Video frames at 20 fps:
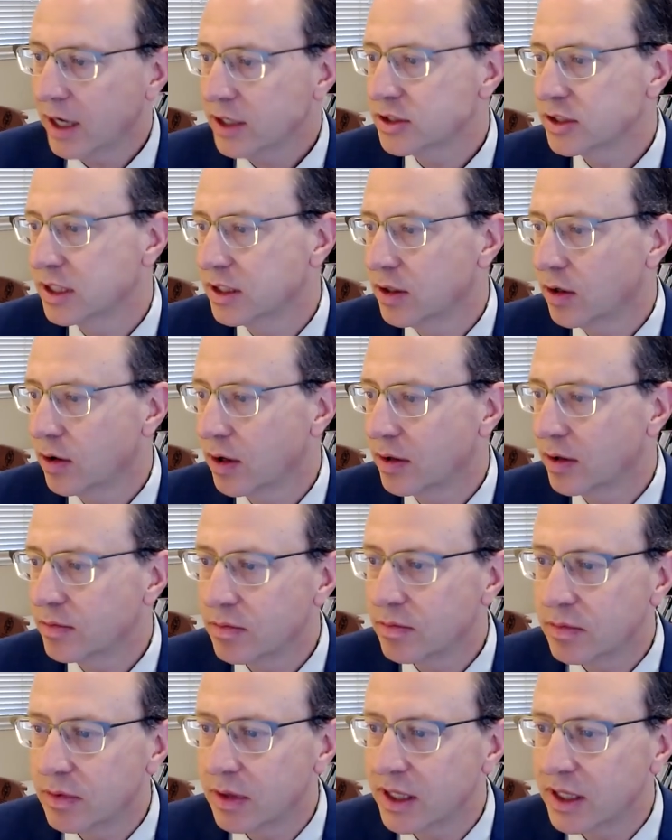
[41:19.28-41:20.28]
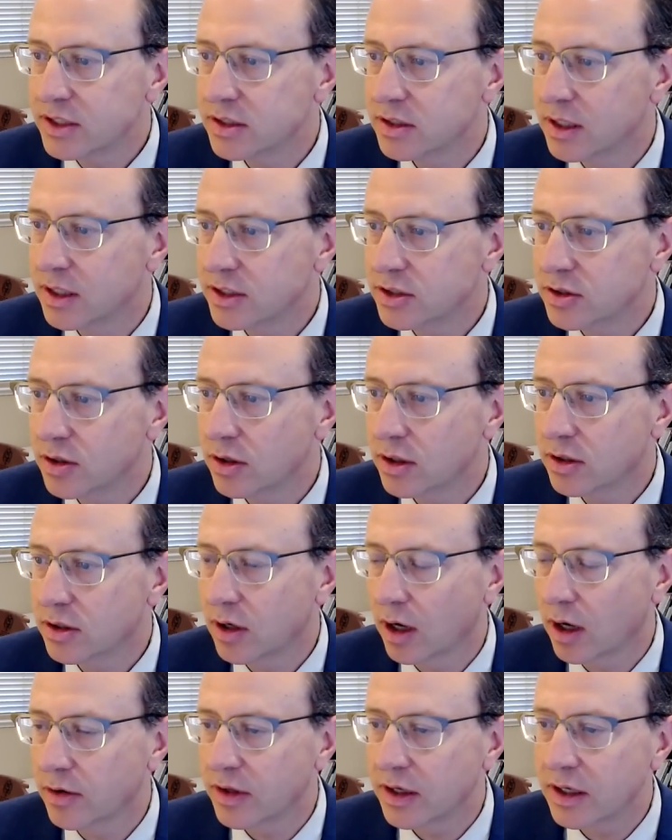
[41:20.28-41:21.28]
actually, no, uh, let's let's go to
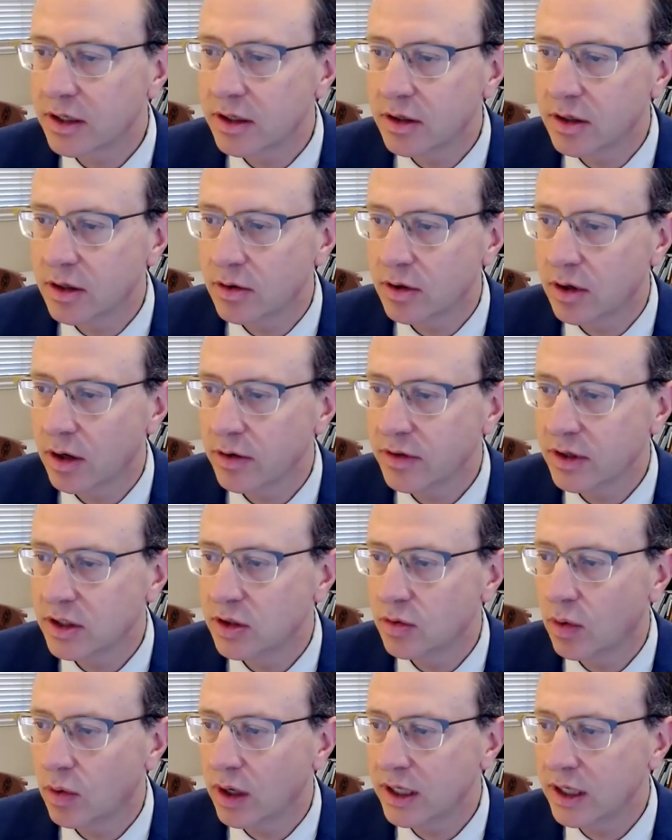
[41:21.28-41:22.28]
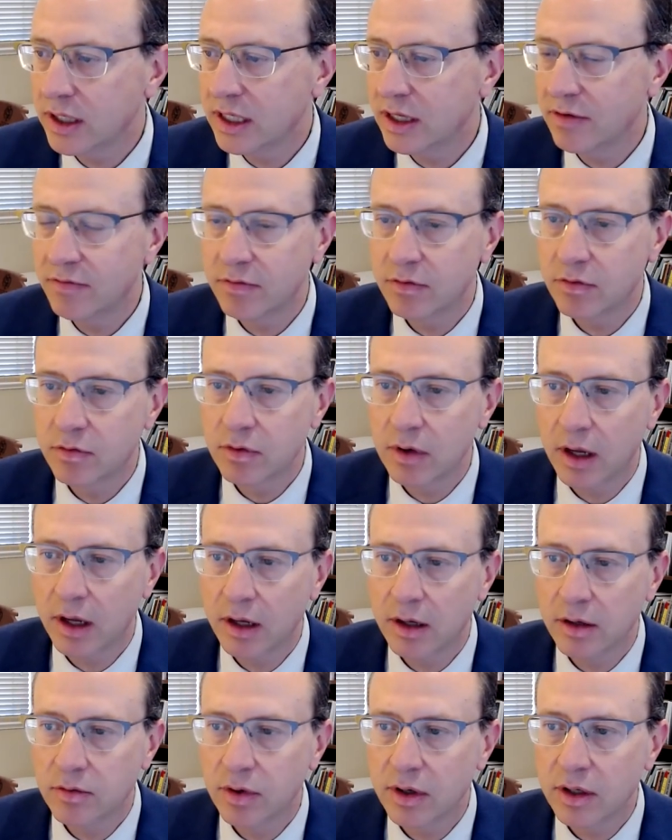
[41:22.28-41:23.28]
Karthik. You know, Karthik, do you want to give
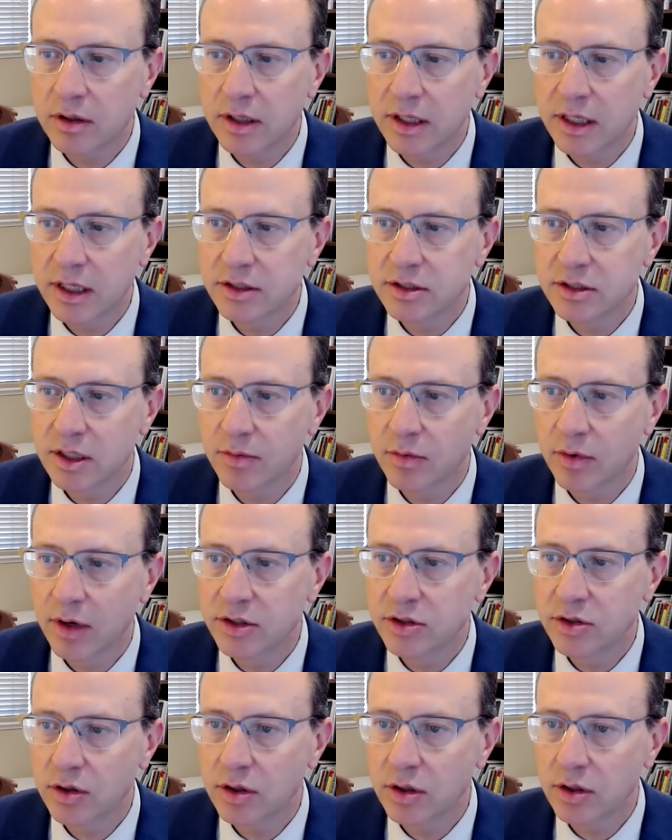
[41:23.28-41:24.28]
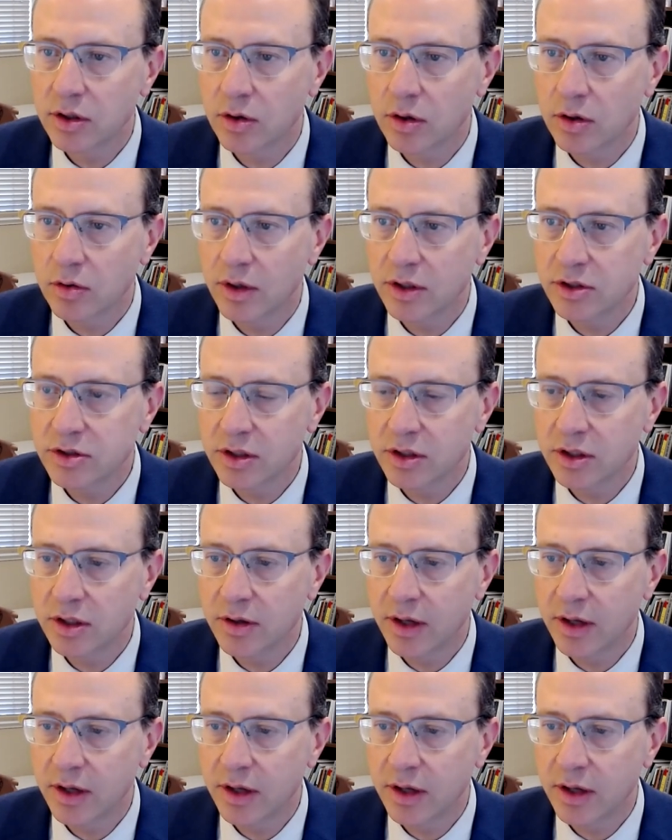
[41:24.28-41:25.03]
uh, quickly summarize your your question